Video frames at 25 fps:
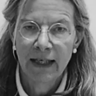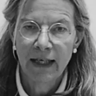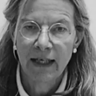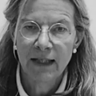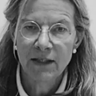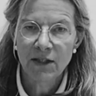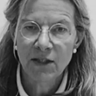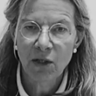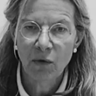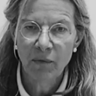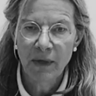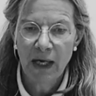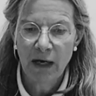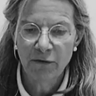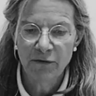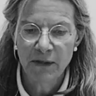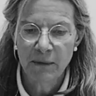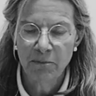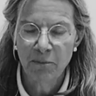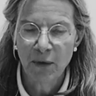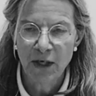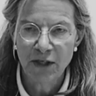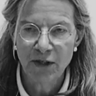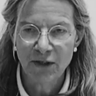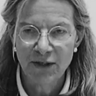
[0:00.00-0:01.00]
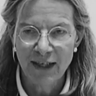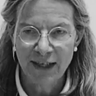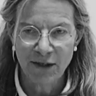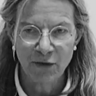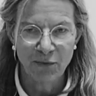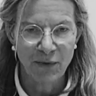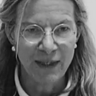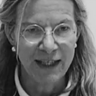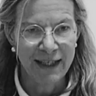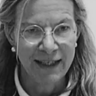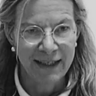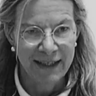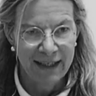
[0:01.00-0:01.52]
So we have the impression that
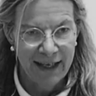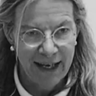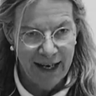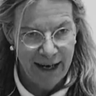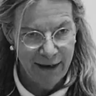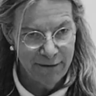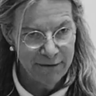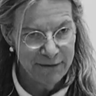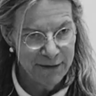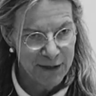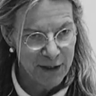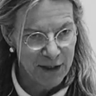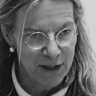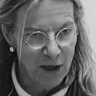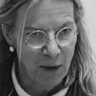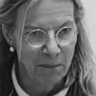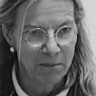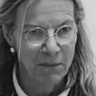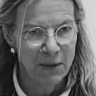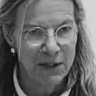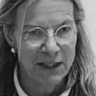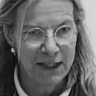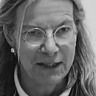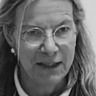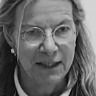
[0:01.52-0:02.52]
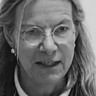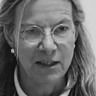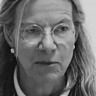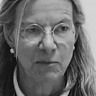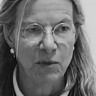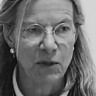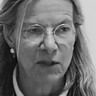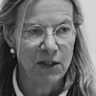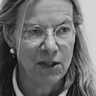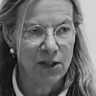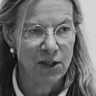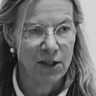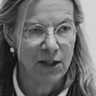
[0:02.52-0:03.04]
we have the numbers at
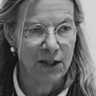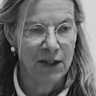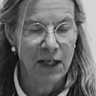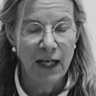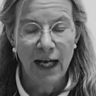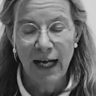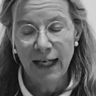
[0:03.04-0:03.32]
disposition.